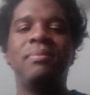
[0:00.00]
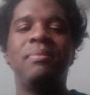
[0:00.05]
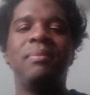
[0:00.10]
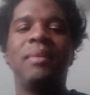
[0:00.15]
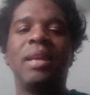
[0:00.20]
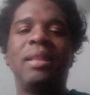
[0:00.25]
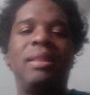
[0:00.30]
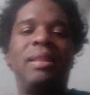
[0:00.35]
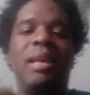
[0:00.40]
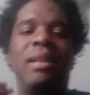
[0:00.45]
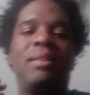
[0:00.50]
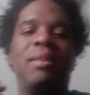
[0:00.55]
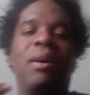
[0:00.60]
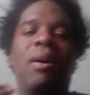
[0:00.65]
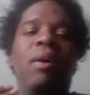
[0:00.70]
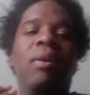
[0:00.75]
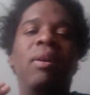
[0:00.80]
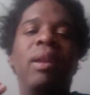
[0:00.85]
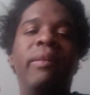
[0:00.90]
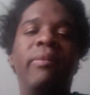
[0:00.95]
That's
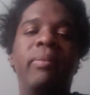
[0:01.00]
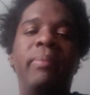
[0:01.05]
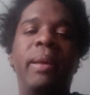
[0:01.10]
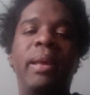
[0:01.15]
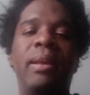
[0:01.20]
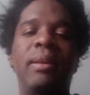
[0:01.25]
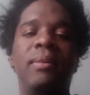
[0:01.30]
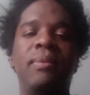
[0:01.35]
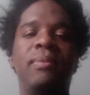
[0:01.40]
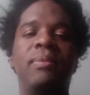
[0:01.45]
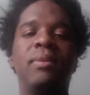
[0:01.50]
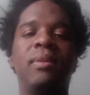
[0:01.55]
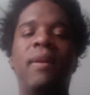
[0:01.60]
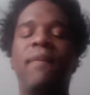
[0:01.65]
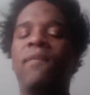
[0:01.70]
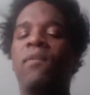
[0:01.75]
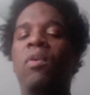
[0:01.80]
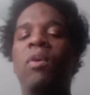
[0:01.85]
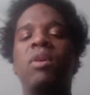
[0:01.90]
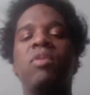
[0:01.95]
all it'll ever be.
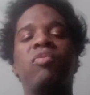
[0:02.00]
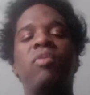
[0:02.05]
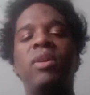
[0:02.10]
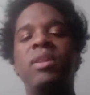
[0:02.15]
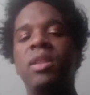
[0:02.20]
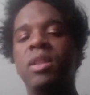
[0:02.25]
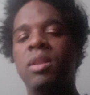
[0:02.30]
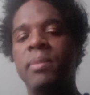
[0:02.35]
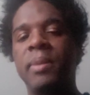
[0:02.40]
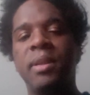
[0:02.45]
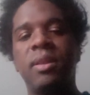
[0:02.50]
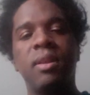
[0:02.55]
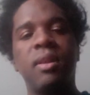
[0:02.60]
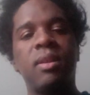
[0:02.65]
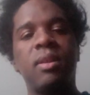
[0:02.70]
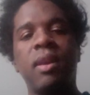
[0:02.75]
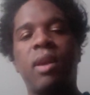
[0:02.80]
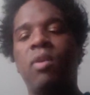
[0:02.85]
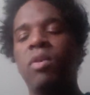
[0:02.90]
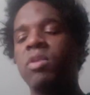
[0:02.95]
Of course, racism
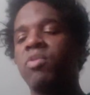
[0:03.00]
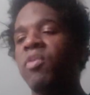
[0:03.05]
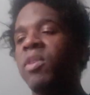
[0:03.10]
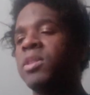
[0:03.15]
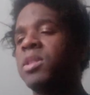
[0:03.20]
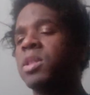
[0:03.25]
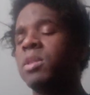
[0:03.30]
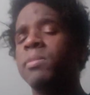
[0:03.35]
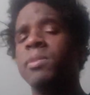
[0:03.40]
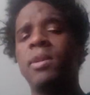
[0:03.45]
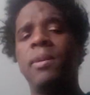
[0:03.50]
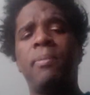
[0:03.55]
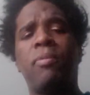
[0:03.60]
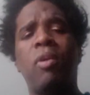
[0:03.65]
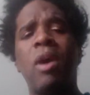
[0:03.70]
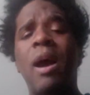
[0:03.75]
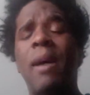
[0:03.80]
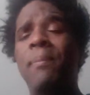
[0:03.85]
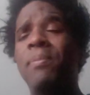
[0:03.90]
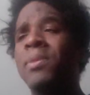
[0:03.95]
exists. Of course, racism is a
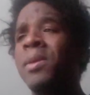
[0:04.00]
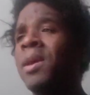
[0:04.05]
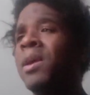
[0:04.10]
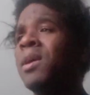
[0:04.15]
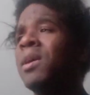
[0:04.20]
problem.